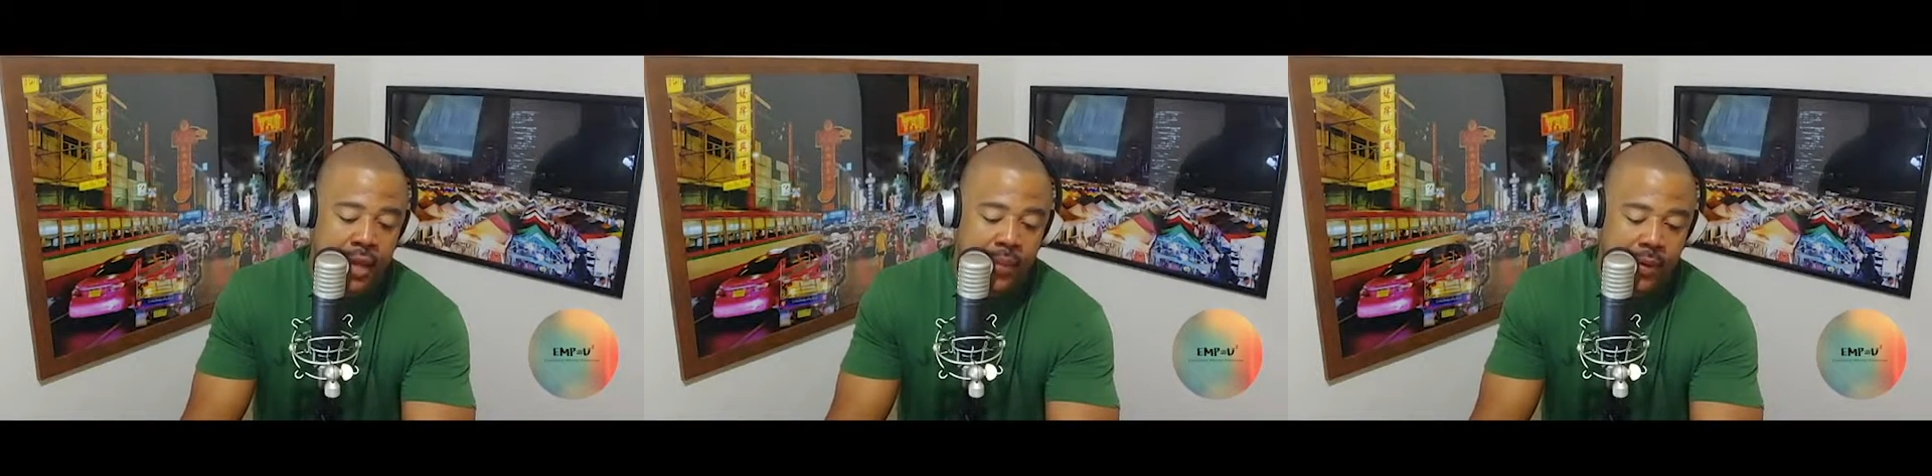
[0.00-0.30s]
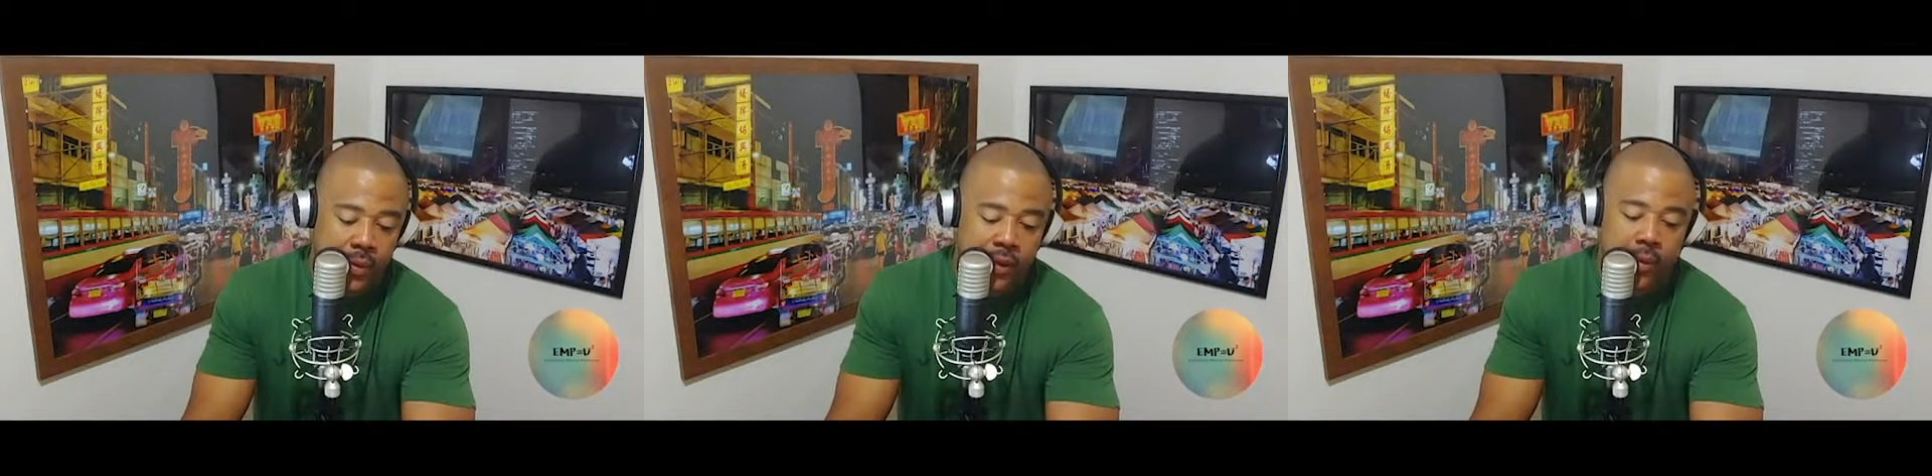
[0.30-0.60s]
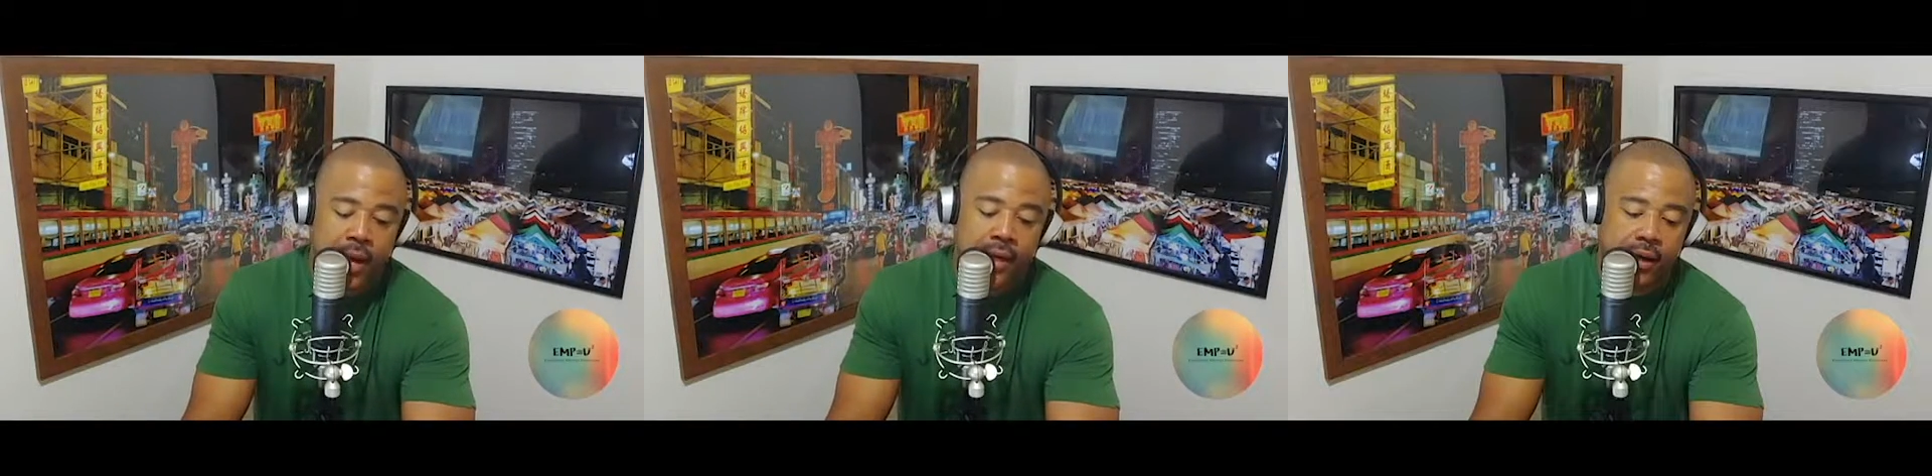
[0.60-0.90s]
and we
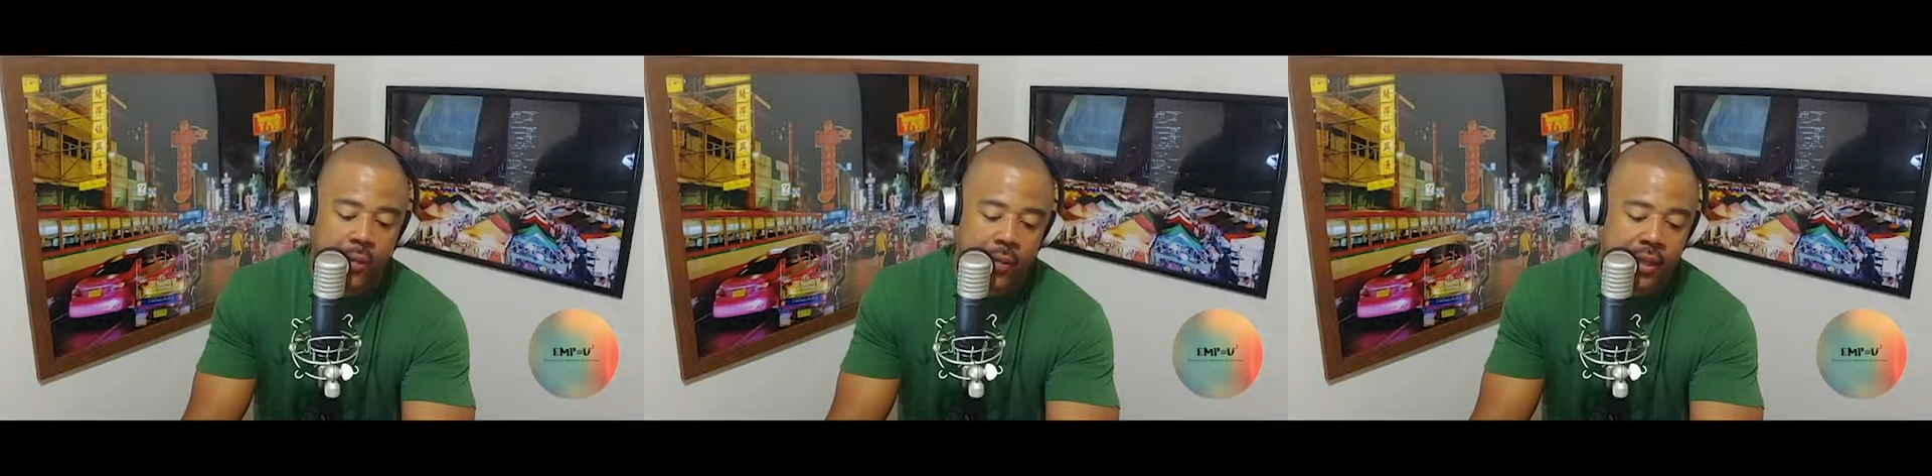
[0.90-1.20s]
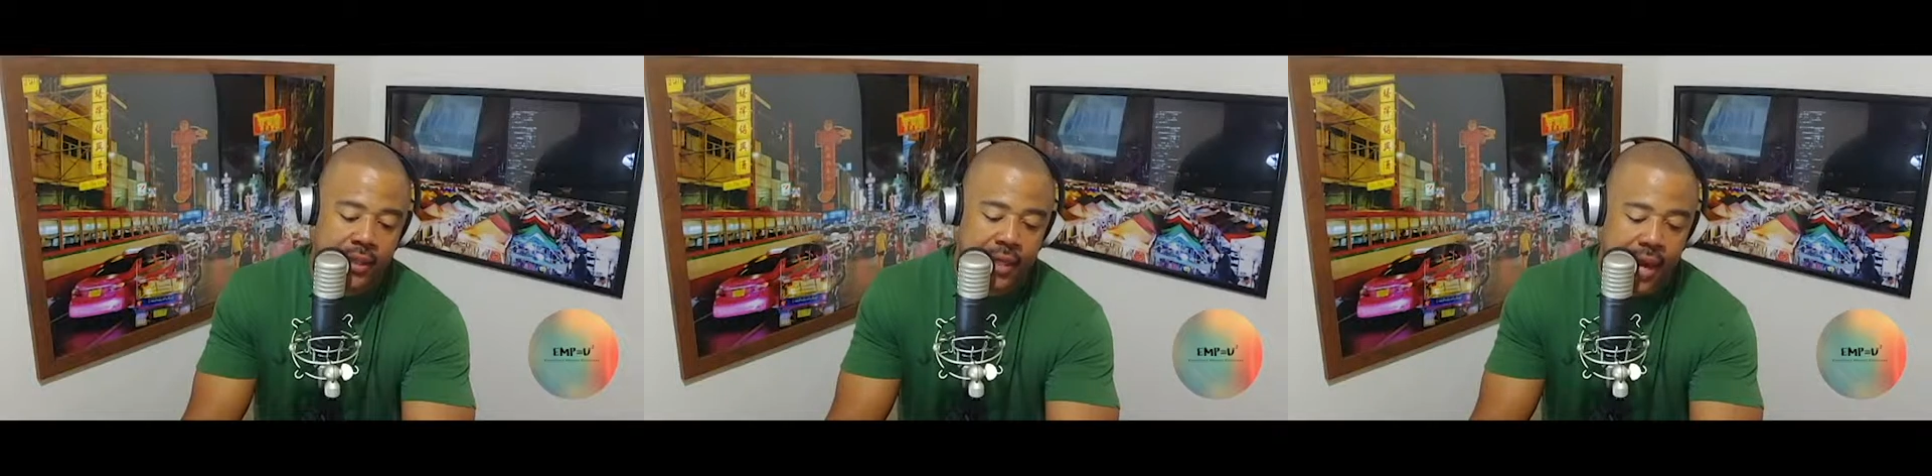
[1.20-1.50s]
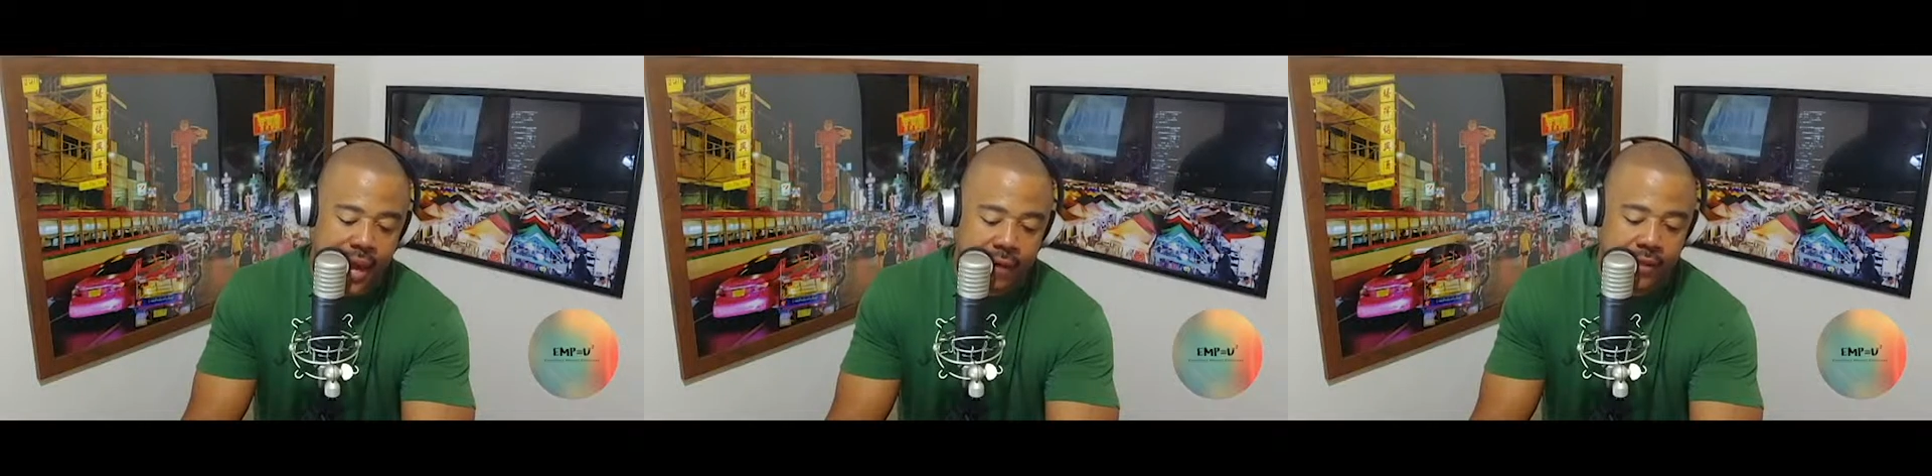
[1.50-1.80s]
wonder why they don't want us to
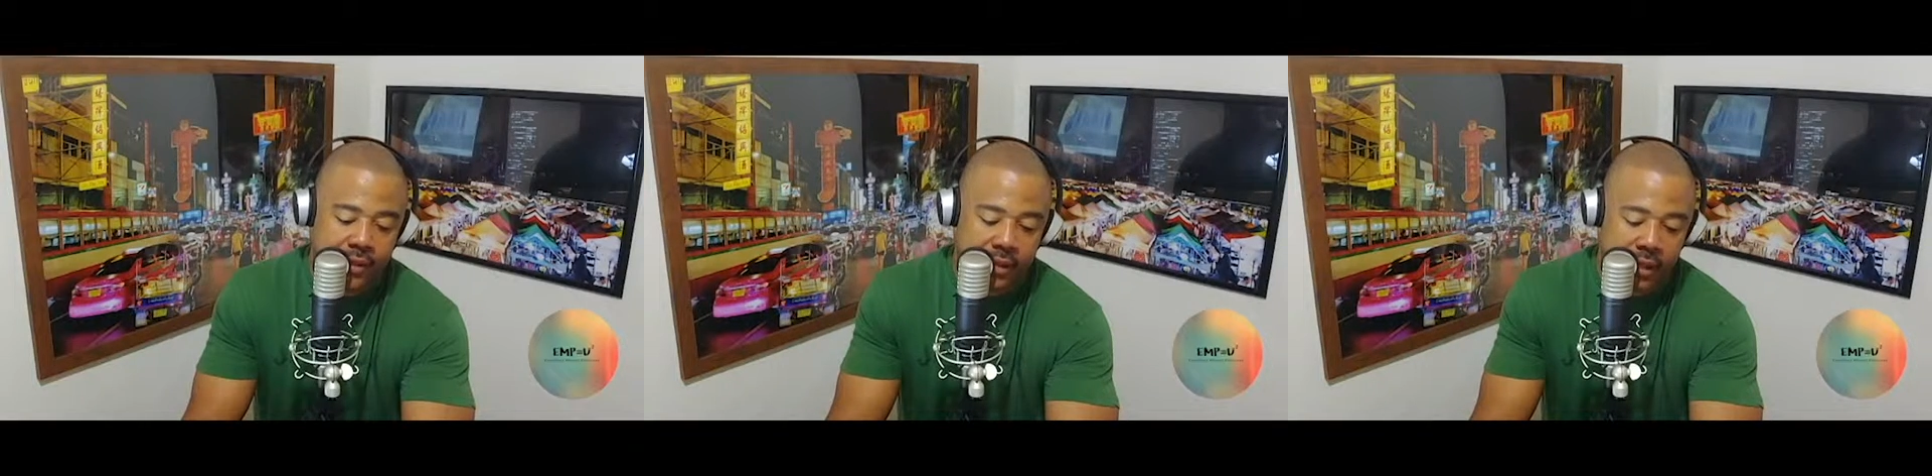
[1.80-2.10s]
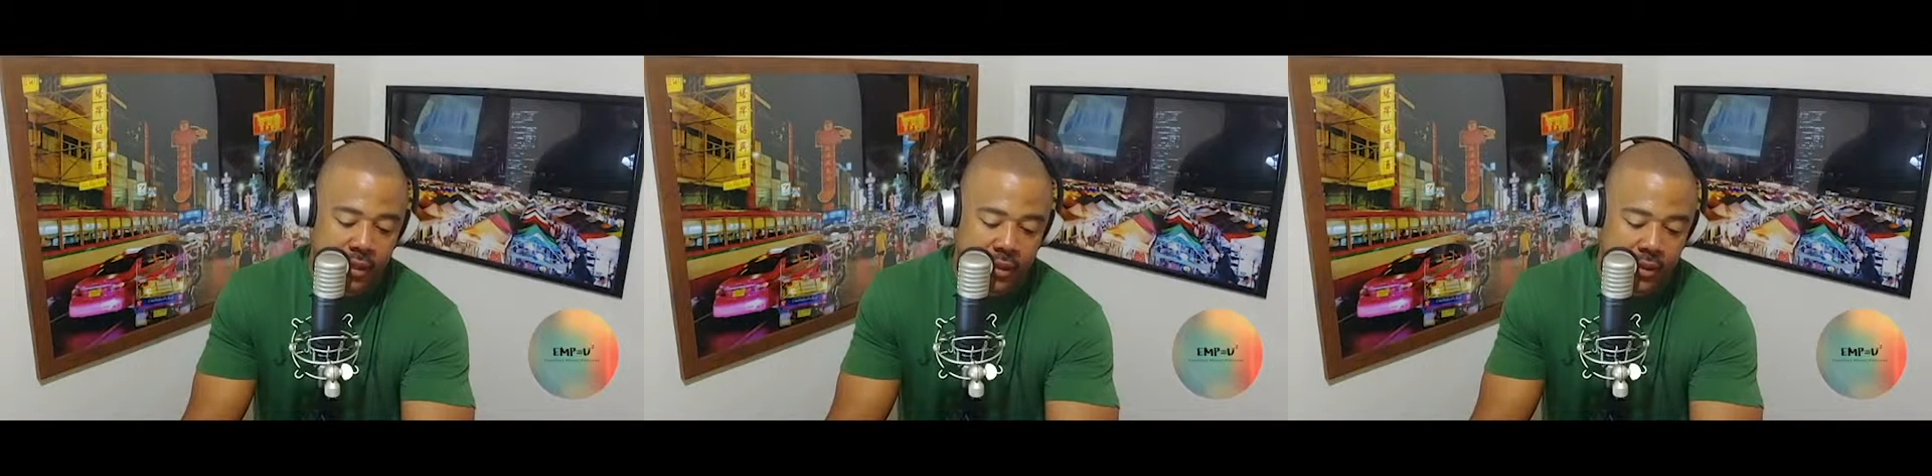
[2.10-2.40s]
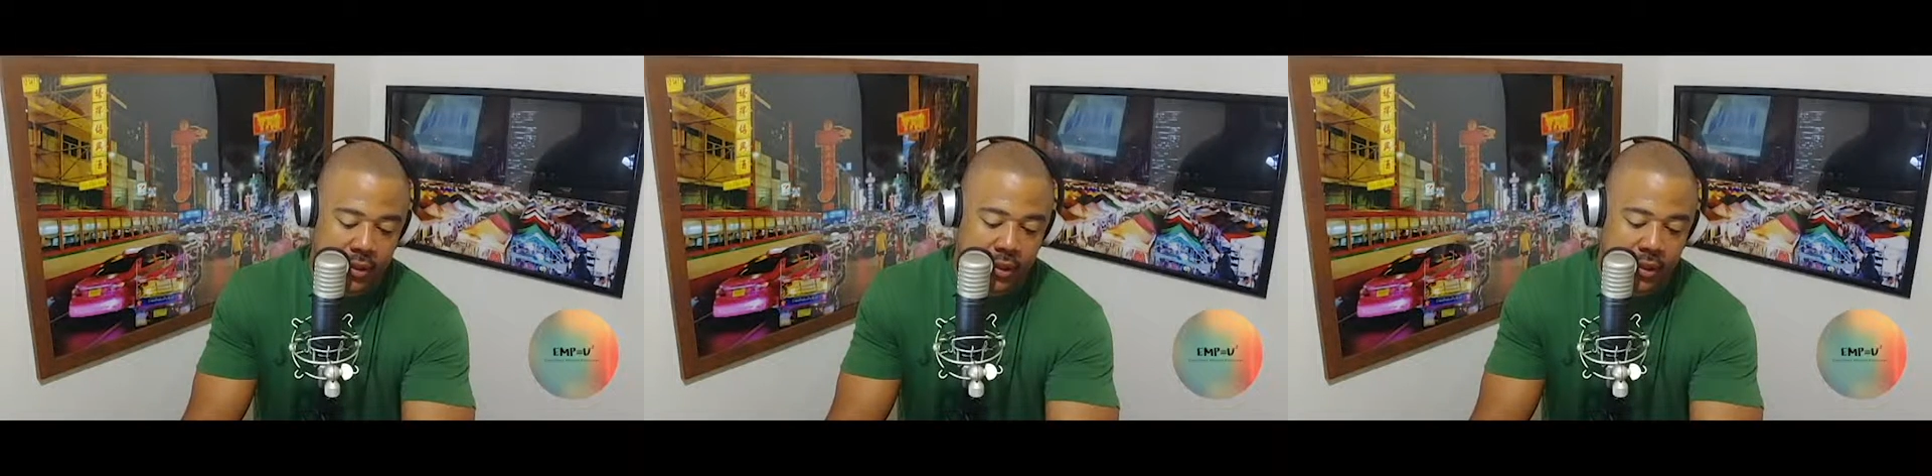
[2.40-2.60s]
have these things.